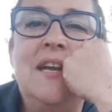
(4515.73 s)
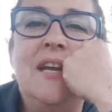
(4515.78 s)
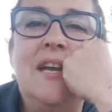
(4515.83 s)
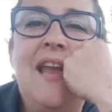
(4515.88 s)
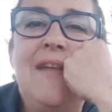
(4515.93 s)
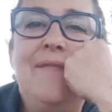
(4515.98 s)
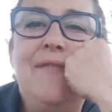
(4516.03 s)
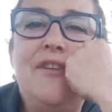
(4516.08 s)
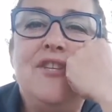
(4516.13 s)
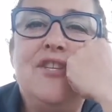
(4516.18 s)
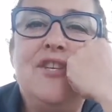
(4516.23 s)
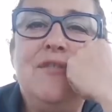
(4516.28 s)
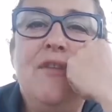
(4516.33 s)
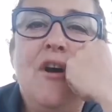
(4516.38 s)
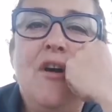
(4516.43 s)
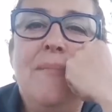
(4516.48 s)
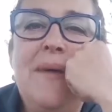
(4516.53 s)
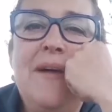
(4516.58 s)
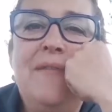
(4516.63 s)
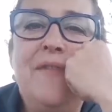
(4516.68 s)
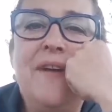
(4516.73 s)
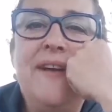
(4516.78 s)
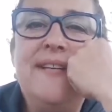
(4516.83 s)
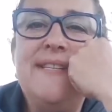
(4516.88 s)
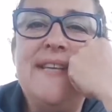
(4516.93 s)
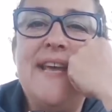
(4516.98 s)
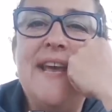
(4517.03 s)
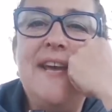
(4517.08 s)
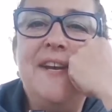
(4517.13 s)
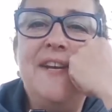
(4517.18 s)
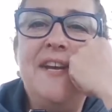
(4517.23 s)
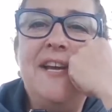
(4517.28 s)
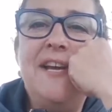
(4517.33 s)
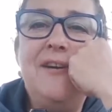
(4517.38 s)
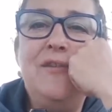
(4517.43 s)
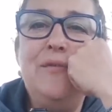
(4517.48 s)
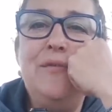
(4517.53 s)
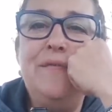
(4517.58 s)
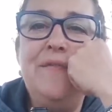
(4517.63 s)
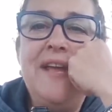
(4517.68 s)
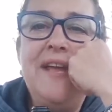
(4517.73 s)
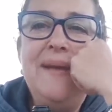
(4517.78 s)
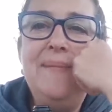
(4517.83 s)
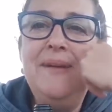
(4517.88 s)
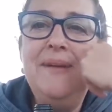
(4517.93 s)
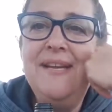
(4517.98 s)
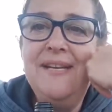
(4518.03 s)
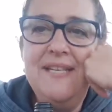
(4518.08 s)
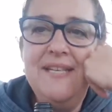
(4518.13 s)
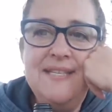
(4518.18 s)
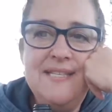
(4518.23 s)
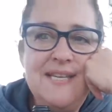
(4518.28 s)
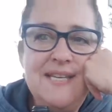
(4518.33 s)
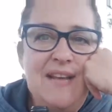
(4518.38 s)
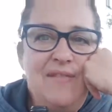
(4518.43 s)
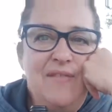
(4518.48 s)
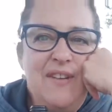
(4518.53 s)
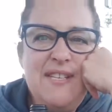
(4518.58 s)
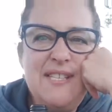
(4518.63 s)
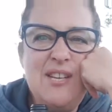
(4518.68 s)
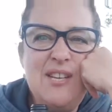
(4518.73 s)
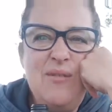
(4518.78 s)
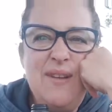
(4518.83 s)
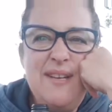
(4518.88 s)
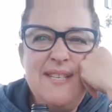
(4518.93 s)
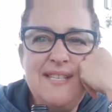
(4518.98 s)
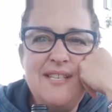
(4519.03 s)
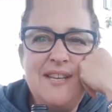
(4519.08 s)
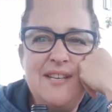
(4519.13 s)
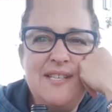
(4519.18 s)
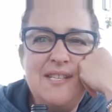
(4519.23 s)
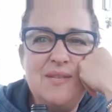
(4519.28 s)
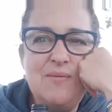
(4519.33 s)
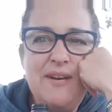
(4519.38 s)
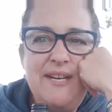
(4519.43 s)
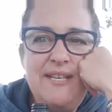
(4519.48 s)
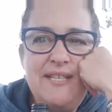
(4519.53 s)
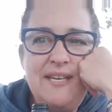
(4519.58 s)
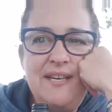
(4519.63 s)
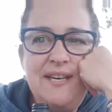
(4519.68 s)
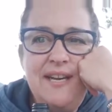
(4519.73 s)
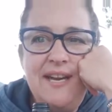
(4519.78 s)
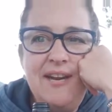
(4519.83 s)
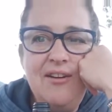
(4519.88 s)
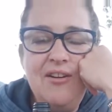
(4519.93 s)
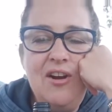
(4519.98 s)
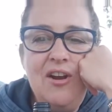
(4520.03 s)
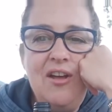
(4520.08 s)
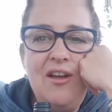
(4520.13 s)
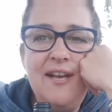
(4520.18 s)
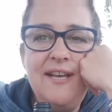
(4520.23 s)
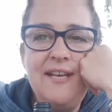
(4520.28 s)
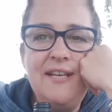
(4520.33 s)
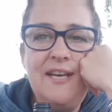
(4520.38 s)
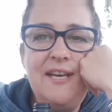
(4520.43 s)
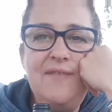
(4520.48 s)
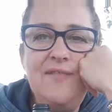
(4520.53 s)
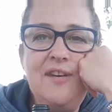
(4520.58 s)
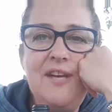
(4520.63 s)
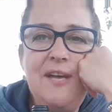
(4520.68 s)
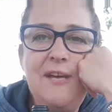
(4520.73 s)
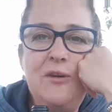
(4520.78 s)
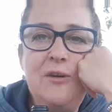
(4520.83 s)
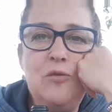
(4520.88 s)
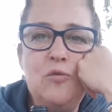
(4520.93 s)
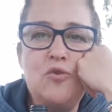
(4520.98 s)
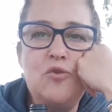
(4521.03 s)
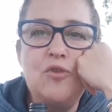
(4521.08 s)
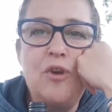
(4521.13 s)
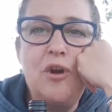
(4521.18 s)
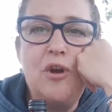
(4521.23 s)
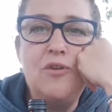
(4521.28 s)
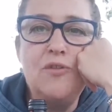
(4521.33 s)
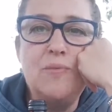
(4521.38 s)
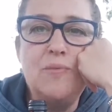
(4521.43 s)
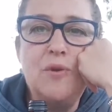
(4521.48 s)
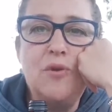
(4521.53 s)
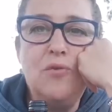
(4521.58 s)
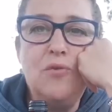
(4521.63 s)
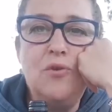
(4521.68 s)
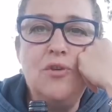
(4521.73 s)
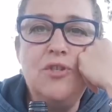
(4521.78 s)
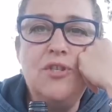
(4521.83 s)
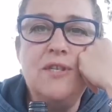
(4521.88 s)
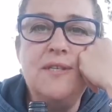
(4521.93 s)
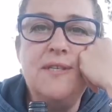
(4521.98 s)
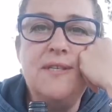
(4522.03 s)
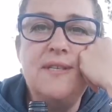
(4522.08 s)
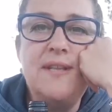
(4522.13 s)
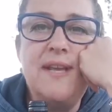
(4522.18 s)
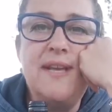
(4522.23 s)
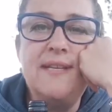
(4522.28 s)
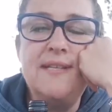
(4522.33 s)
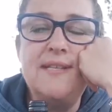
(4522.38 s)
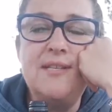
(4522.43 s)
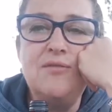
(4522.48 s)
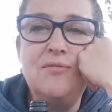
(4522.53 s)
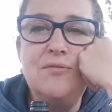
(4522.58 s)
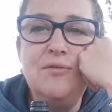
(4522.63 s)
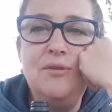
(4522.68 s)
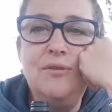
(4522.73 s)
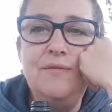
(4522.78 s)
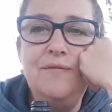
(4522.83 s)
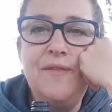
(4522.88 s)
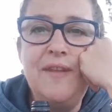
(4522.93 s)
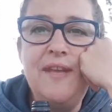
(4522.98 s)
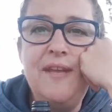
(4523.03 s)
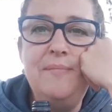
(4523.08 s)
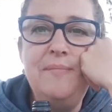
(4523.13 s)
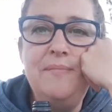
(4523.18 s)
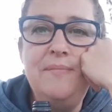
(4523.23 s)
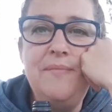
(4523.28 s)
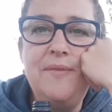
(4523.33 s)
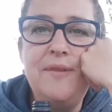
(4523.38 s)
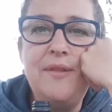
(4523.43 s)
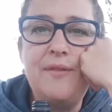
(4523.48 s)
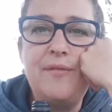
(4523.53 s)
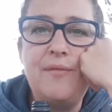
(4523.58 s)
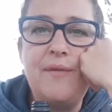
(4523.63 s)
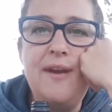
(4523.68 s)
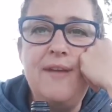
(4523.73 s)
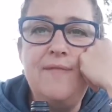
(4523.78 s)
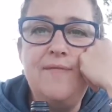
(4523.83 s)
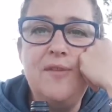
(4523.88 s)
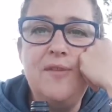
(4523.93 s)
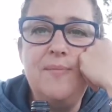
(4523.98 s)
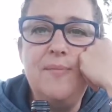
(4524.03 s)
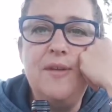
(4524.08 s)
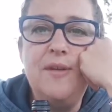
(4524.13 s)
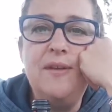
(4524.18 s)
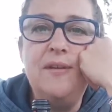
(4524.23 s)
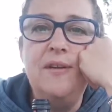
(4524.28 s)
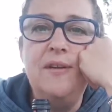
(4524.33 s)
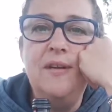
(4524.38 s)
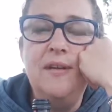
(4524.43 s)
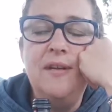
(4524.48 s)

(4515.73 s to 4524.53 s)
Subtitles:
Love you too, old my Frose and our little family. It is lovely. It's always so sweet in here. I like it. Even our little trolls were gorgeous. Thanks to all of them, the 3 of them that